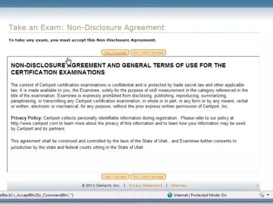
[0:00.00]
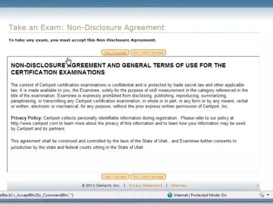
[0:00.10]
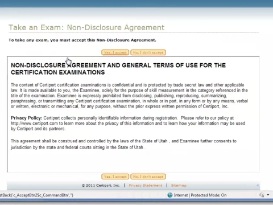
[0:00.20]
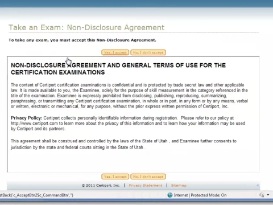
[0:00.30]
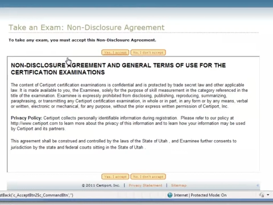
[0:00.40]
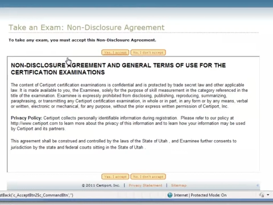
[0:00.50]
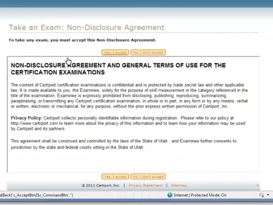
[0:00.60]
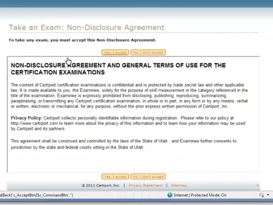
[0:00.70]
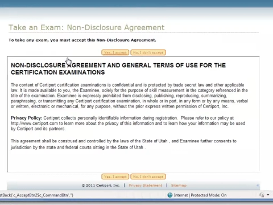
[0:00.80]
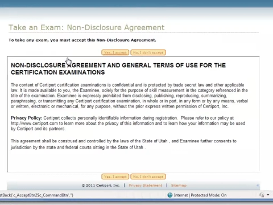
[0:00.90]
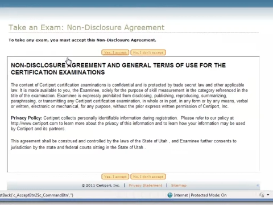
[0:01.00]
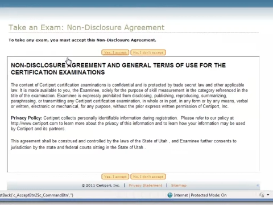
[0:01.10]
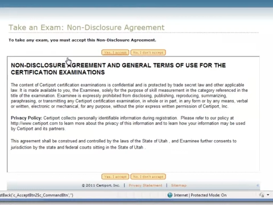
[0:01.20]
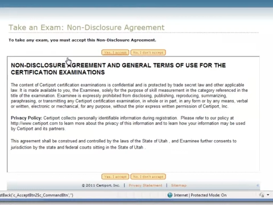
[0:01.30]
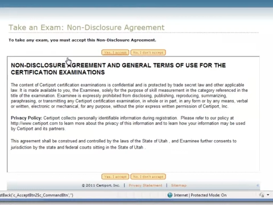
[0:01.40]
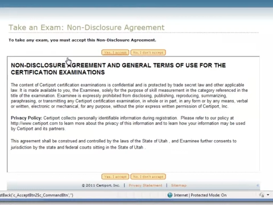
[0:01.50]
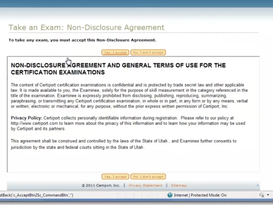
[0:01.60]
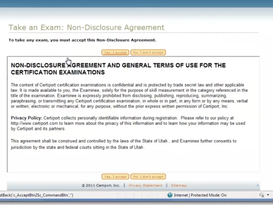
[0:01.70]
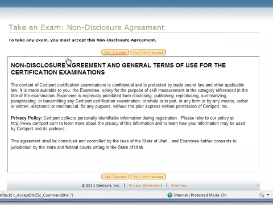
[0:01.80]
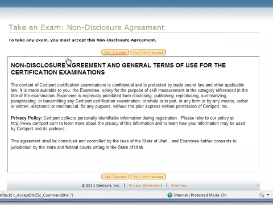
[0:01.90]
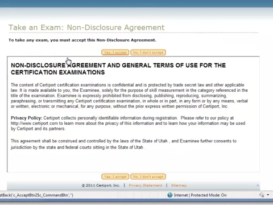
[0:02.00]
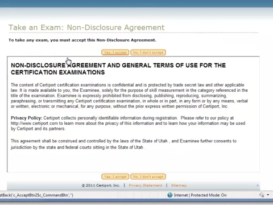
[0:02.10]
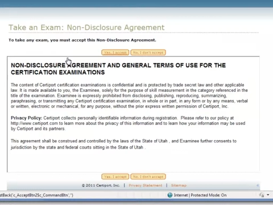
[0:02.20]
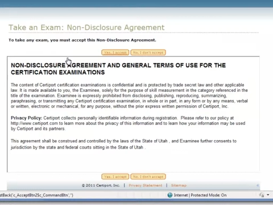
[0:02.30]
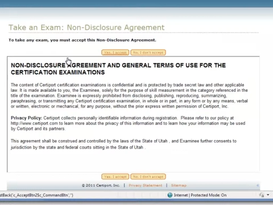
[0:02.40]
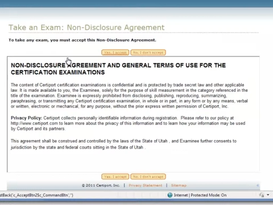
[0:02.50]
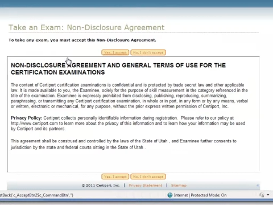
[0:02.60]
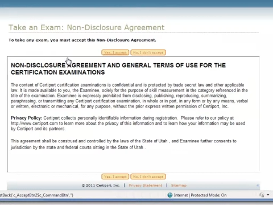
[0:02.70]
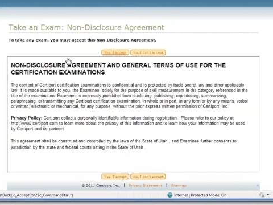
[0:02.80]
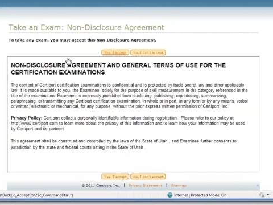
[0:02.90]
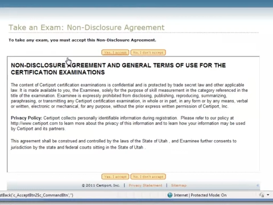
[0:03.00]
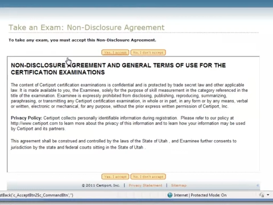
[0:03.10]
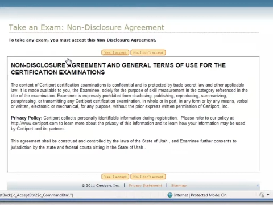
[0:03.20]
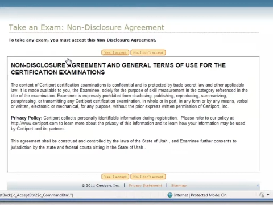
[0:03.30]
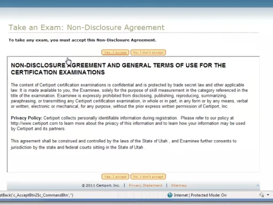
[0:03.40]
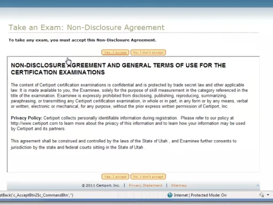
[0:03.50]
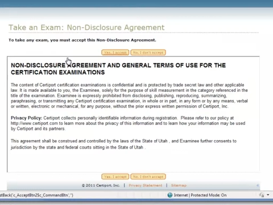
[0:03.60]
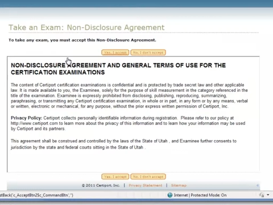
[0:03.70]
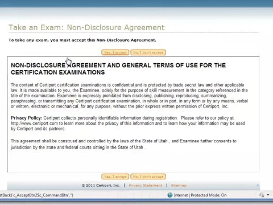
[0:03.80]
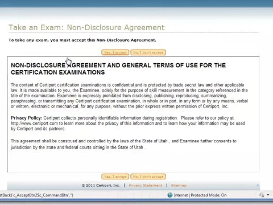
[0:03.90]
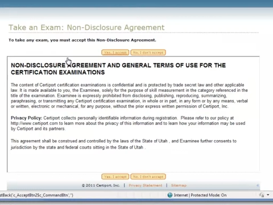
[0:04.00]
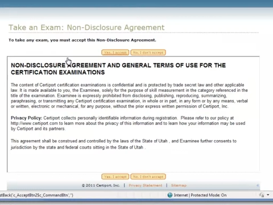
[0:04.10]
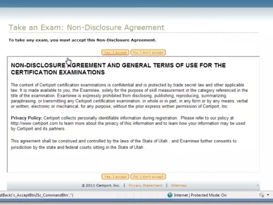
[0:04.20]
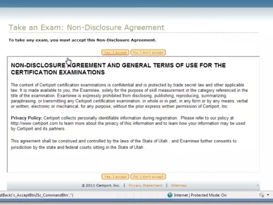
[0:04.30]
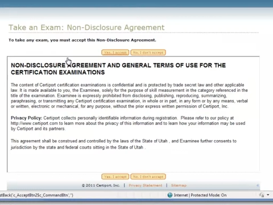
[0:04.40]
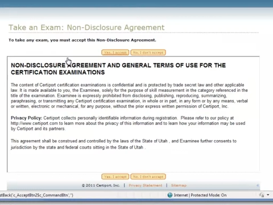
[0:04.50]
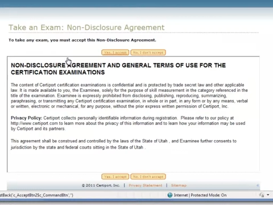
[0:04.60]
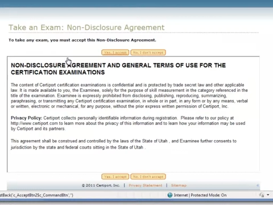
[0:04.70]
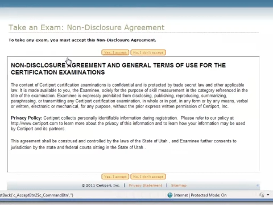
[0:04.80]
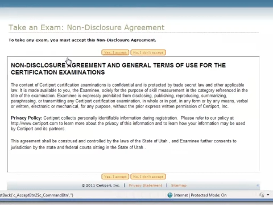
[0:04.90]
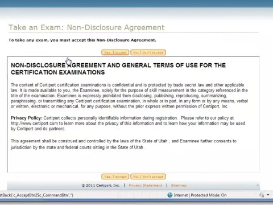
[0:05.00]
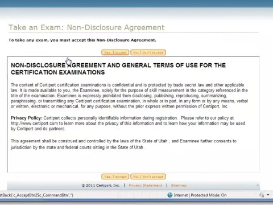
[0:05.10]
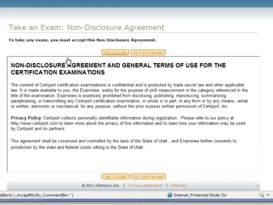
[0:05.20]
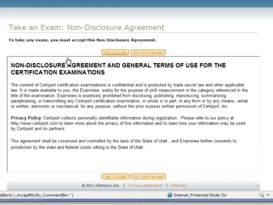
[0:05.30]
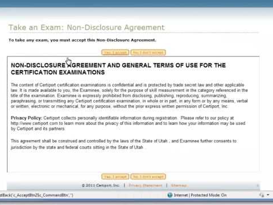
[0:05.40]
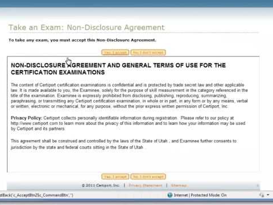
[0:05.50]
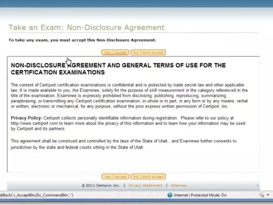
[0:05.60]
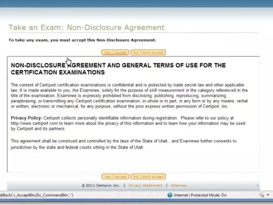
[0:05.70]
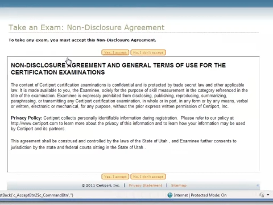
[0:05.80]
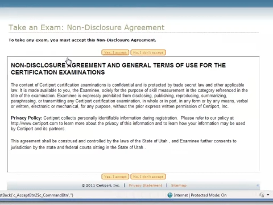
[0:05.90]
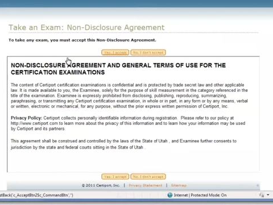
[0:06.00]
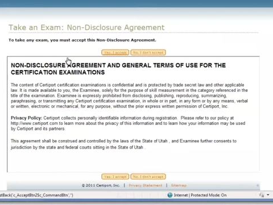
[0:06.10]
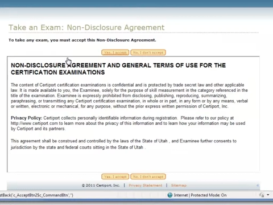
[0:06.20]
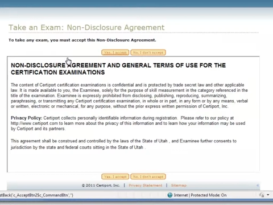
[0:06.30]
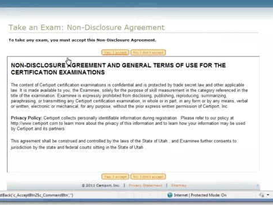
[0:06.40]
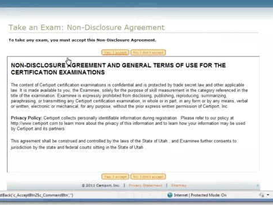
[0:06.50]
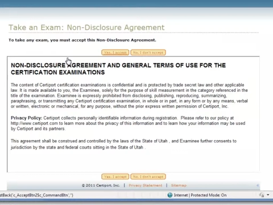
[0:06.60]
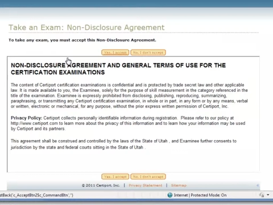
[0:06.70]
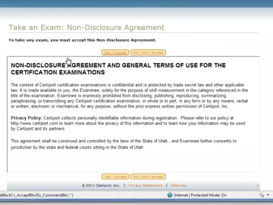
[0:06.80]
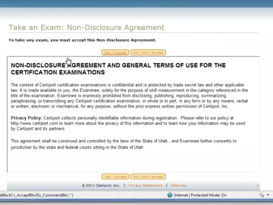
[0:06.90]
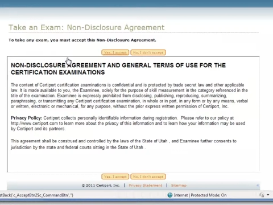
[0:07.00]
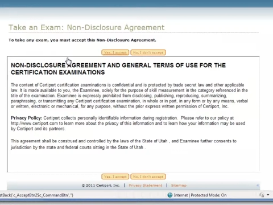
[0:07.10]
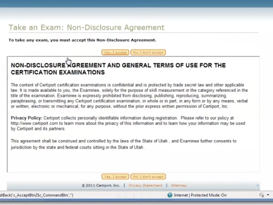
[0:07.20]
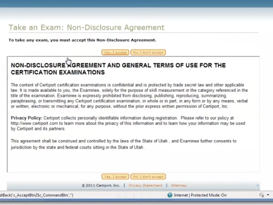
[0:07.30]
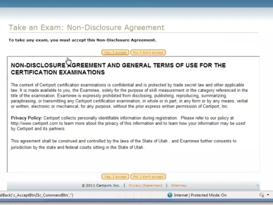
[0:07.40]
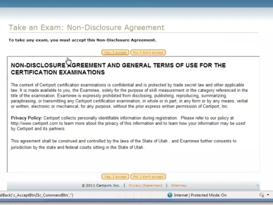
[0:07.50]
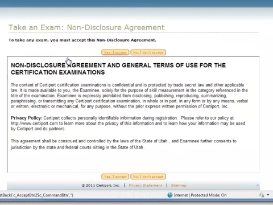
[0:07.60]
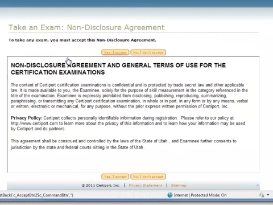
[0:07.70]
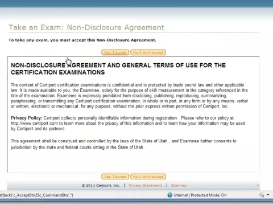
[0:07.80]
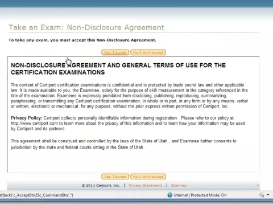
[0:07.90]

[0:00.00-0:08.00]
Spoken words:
[unreadable: no face in view]